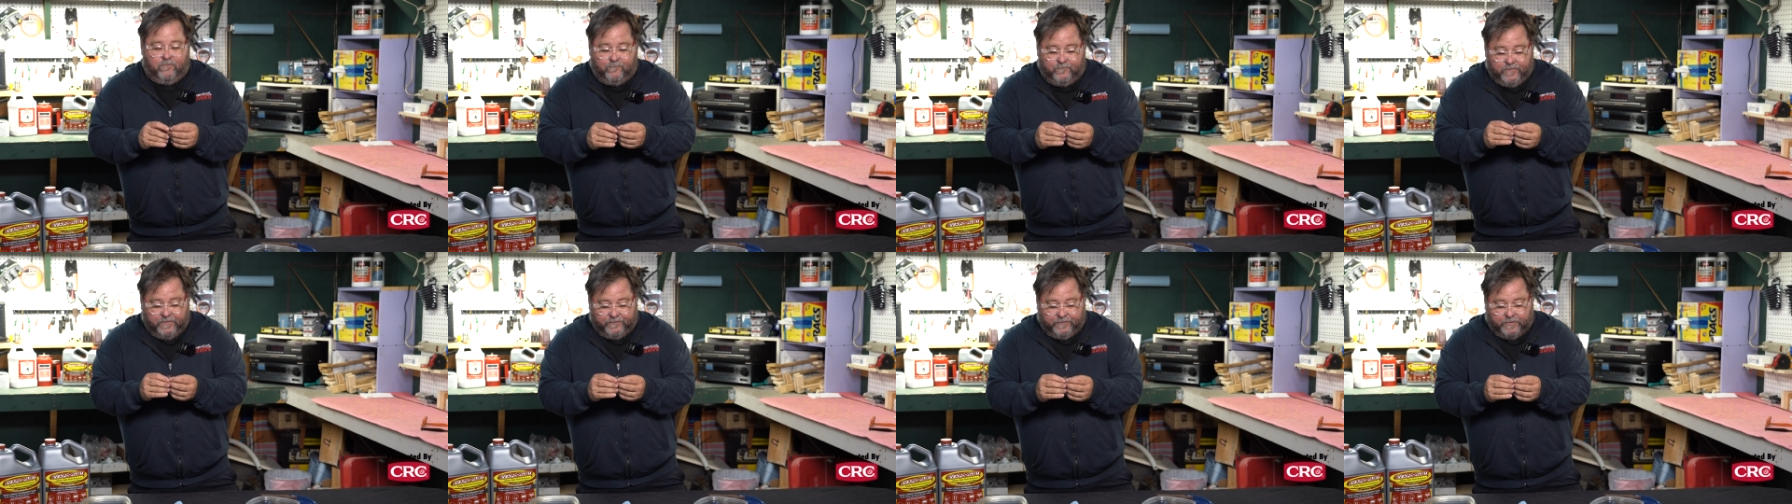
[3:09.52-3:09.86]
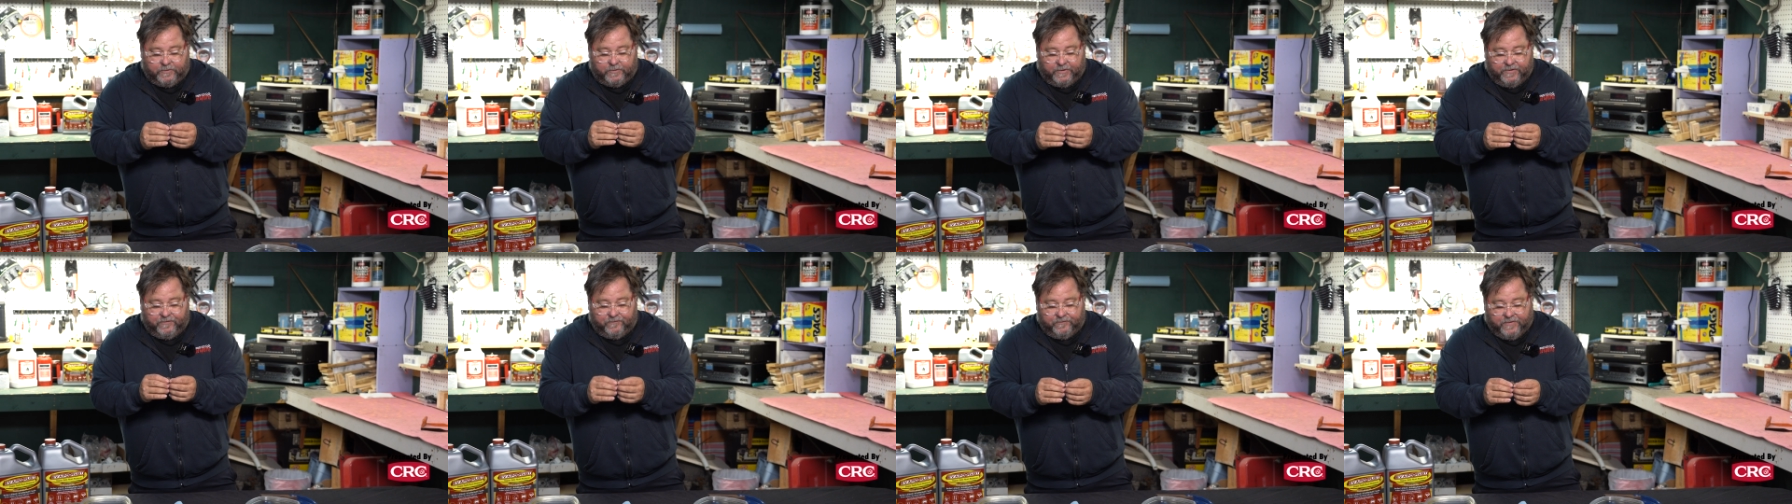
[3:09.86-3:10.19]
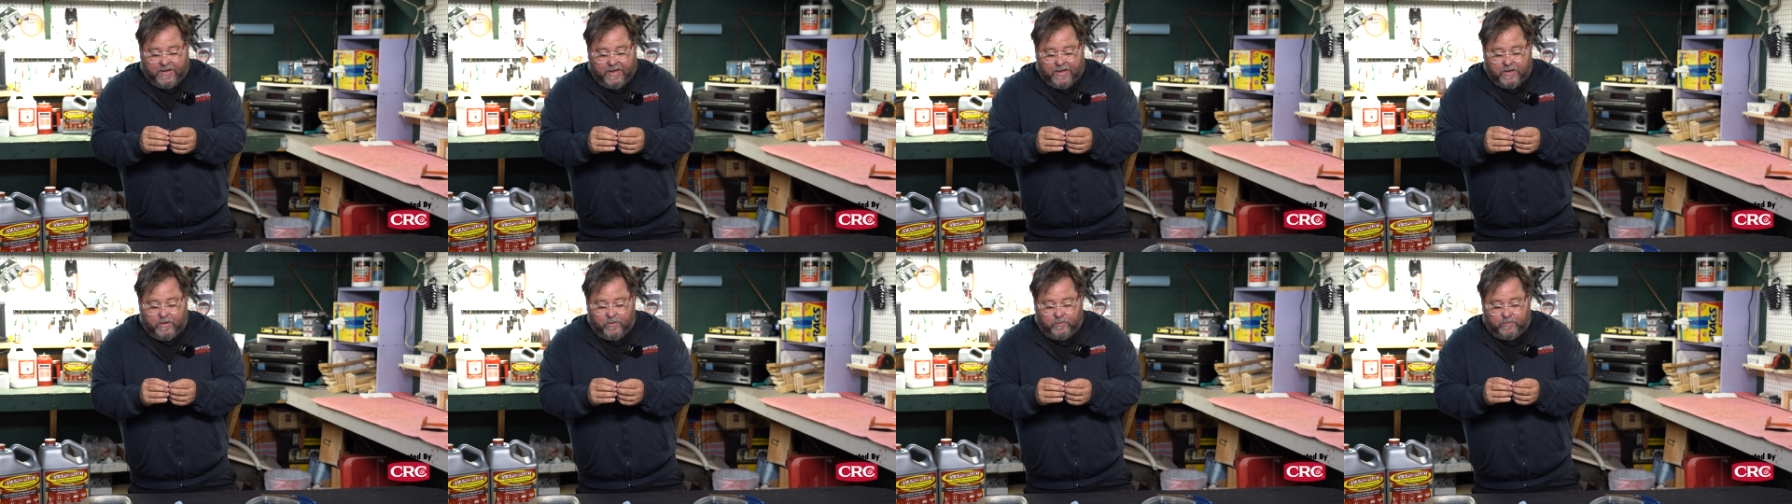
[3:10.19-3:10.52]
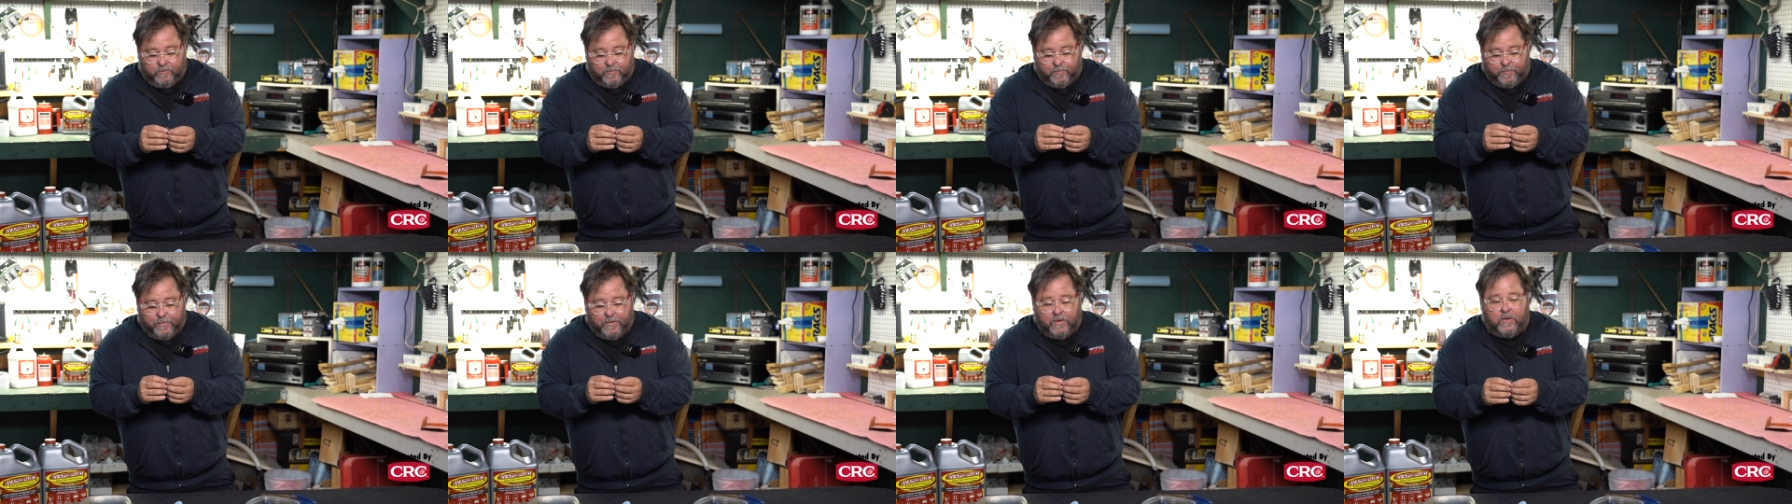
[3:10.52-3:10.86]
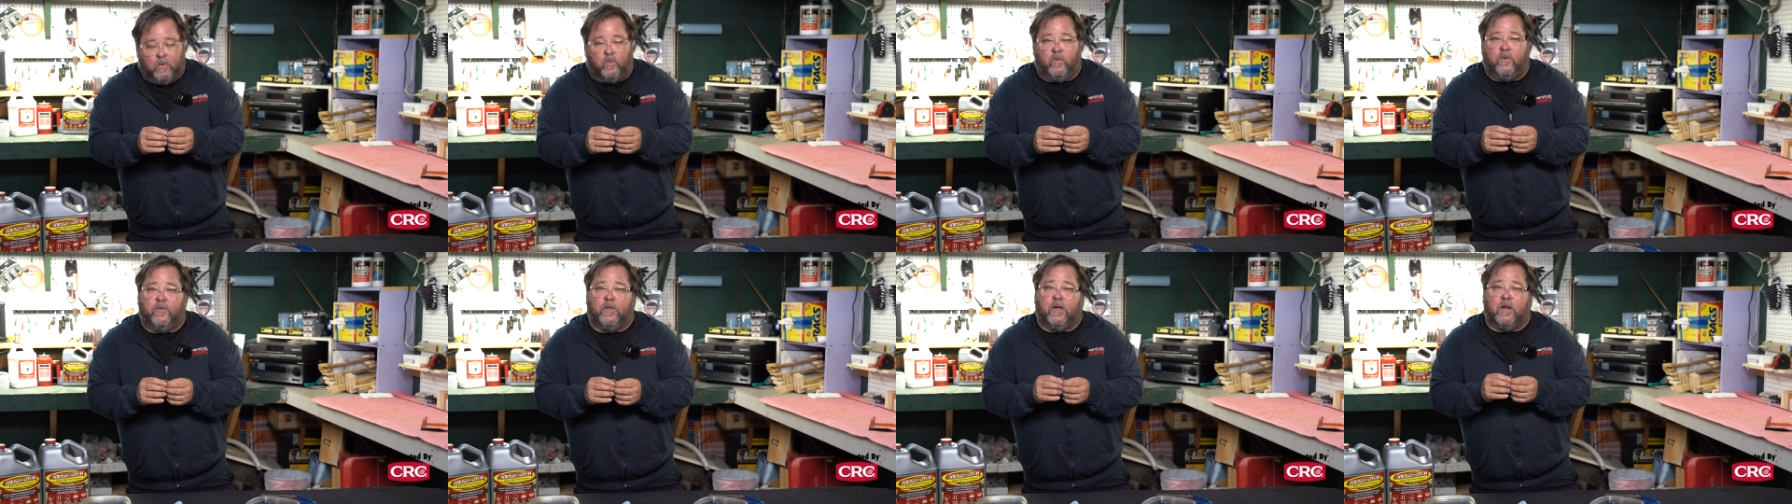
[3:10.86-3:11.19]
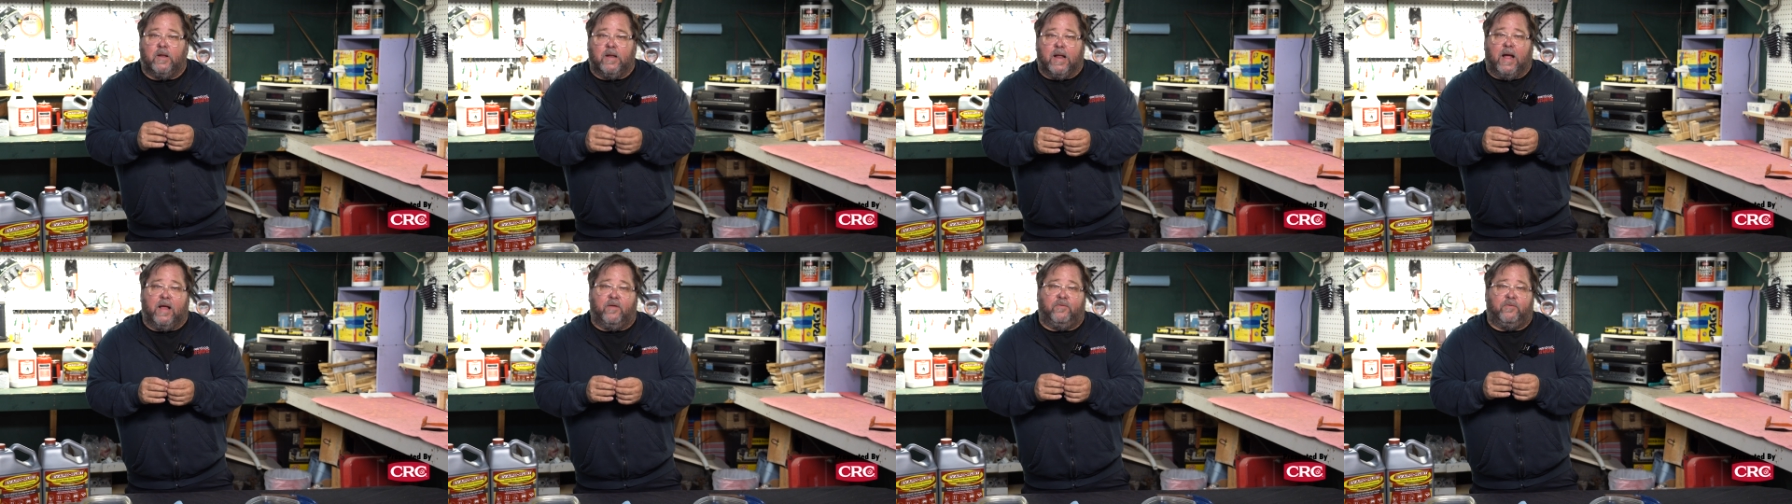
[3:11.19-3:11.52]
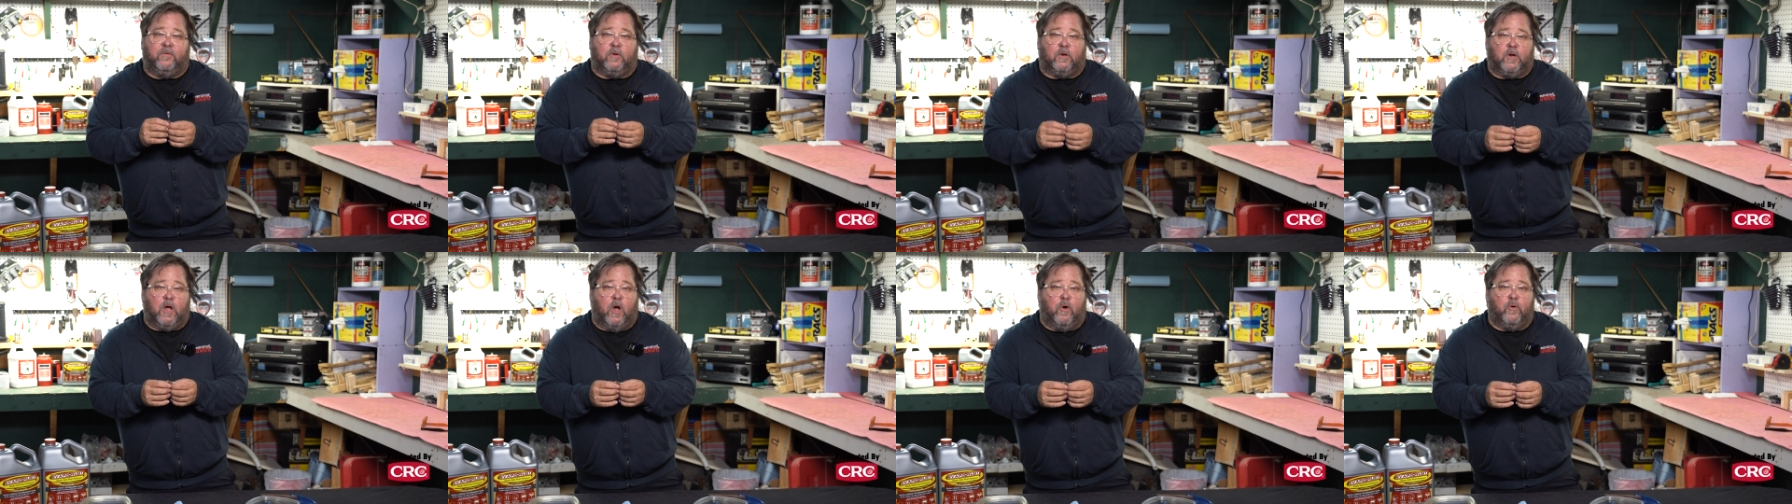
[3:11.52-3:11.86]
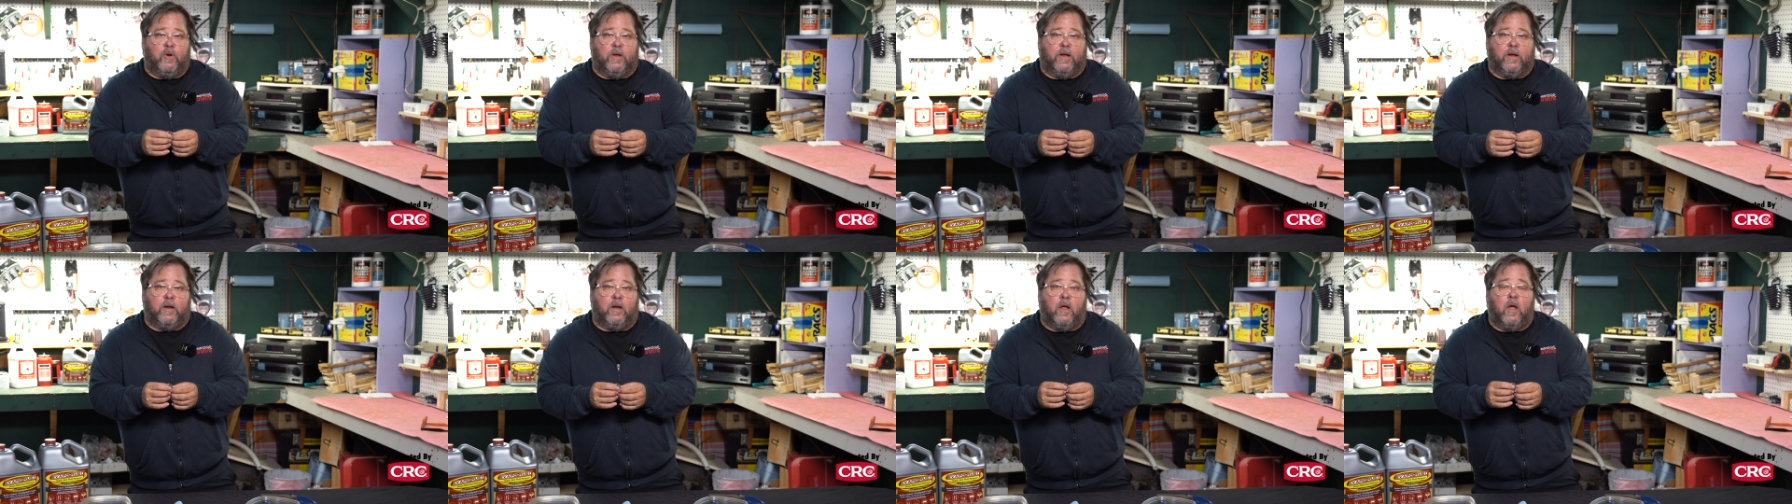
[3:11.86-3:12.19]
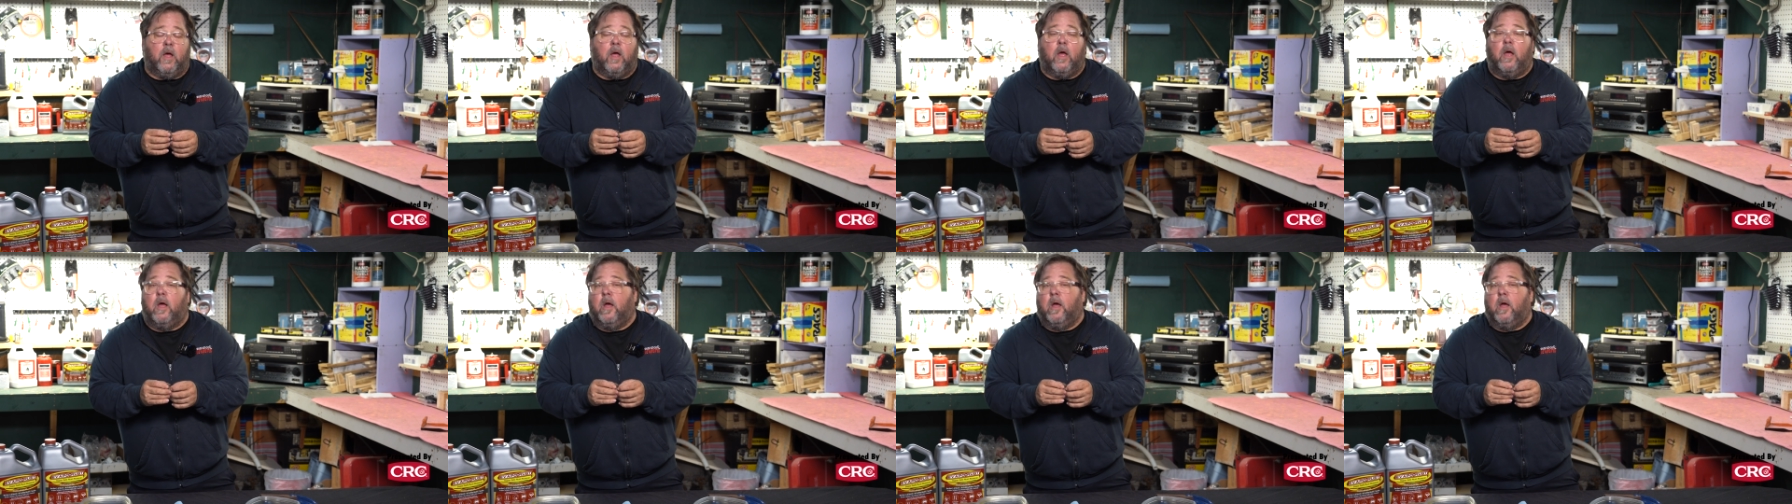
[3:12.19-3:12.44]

physically sound, but with a nice coating